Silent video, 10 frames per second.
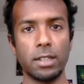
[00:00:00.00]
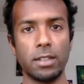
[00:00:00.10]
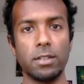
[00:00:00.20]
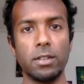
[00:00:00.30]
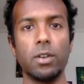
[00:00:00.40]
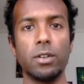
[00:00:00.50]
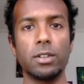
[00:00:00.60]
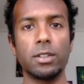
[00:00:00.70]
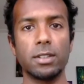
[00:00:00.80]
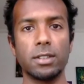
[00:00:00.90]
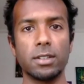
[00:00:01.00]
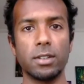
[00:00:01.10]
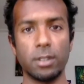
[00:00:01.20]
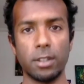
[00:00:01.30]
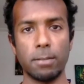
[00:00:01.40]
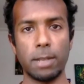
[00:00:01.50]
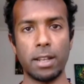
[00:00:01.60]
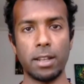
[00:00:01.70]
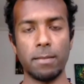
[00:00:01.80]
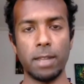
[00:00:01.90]
this new consciousness onto the
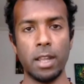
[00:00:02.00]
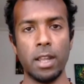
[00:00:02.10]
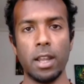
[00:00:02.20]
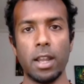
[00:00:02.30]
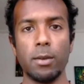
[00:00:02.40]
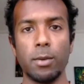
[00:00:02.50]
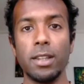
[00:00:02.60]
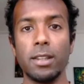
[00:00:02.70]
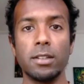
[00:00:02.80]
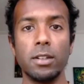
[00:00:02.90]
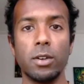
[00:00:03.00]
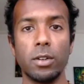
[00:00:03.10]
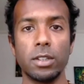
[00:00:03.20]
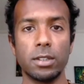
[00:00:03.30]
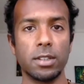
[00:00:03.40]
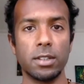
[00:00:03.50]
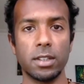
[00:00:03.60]
planet. And the way this new consciousness